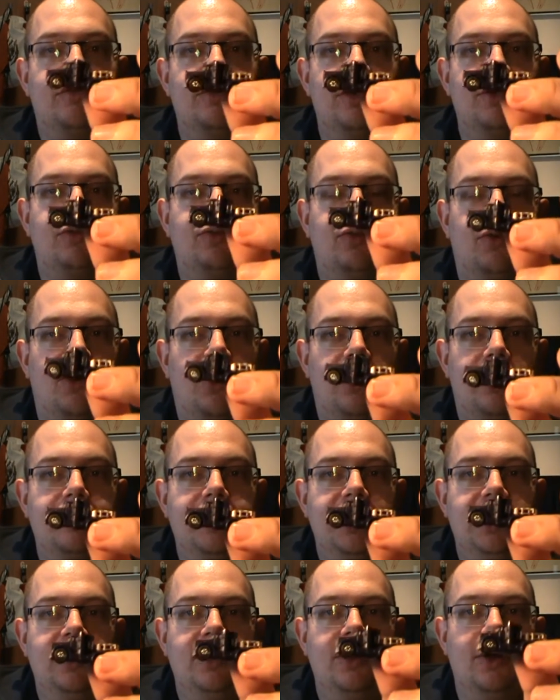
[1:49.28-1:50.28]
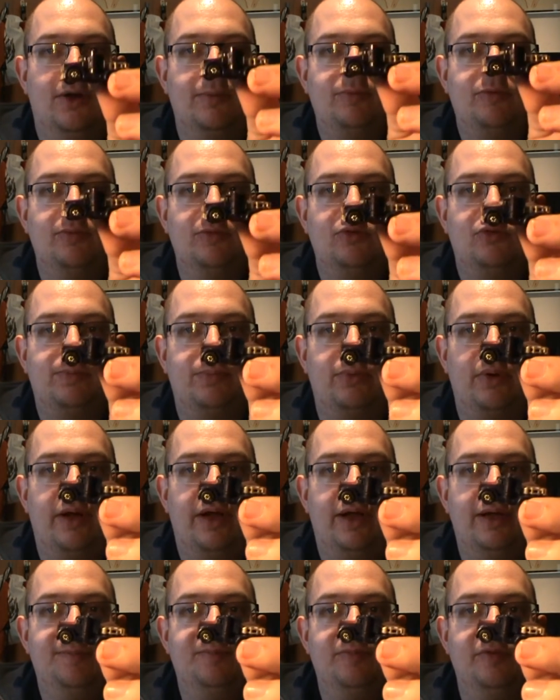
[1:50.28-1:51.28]
transforming Optimus
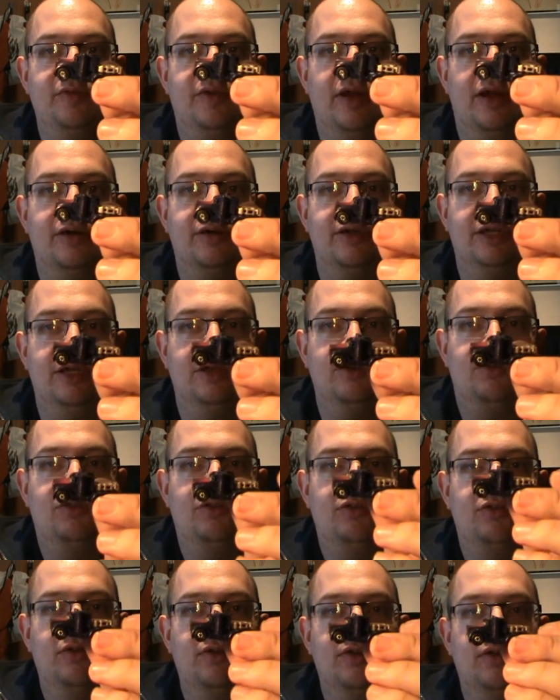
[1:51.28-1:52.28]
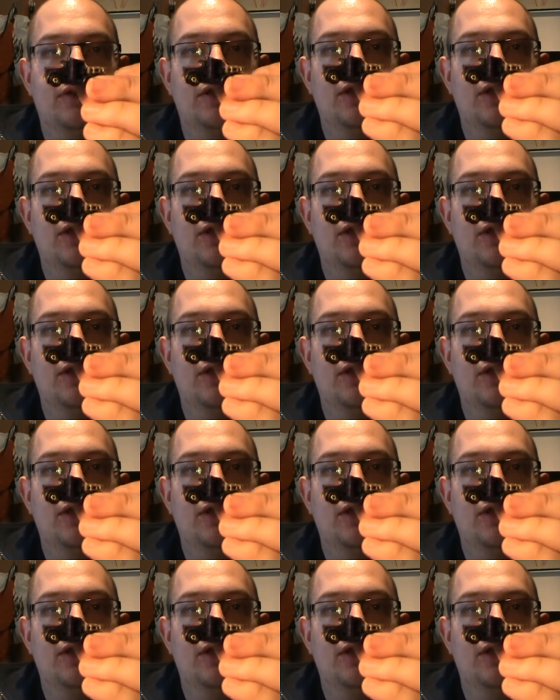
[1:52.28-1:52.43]
Prime there is.